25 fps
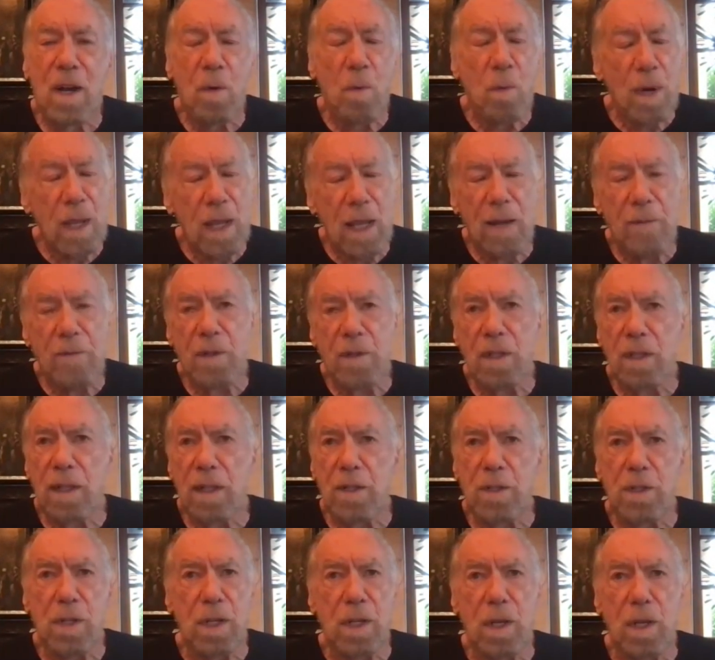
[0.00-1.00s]
We have to
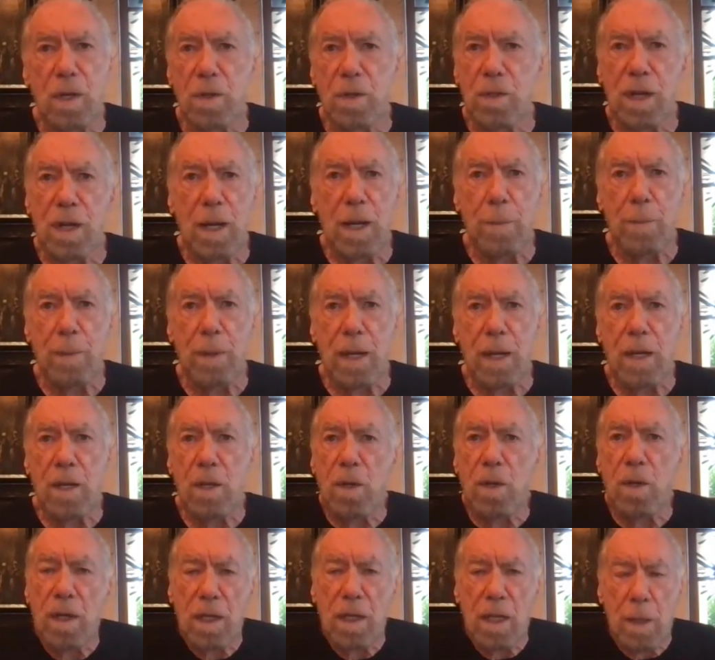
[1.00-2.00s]
let you go, JP.
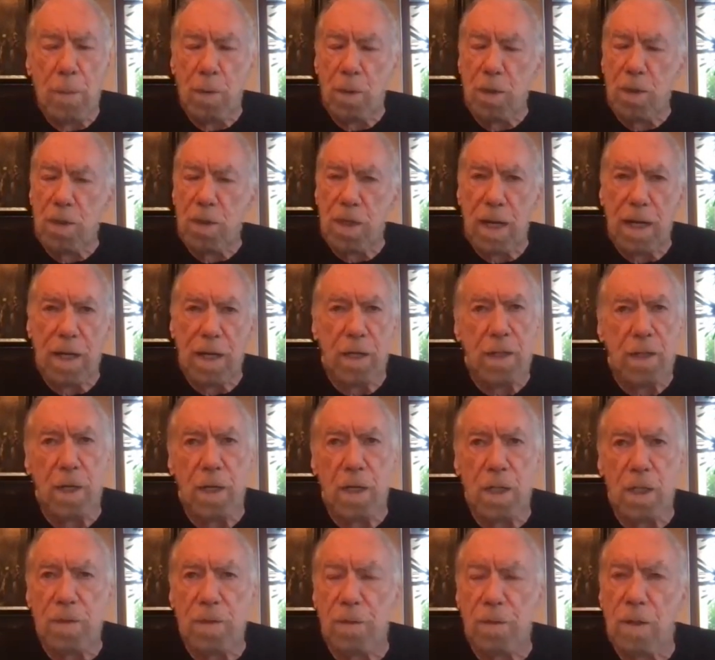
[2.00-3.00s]
You can keep your
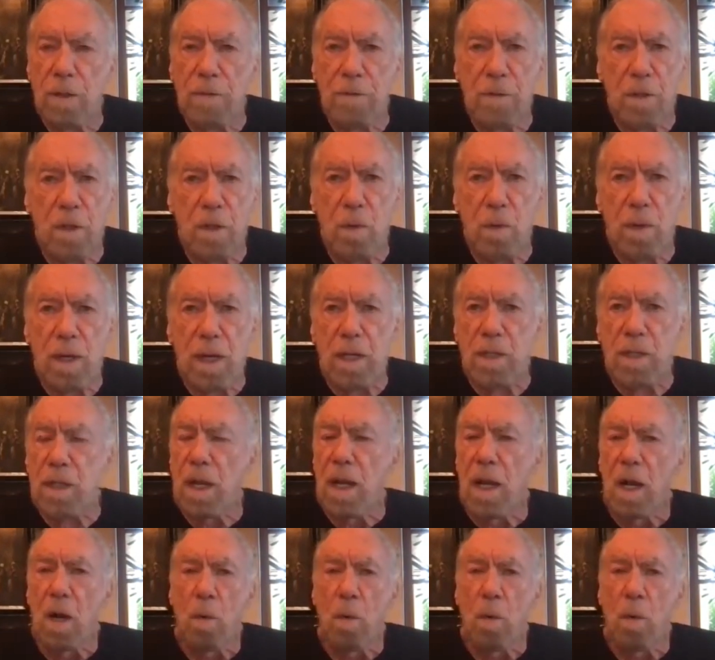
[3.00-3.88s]
secretaries for a few weeks.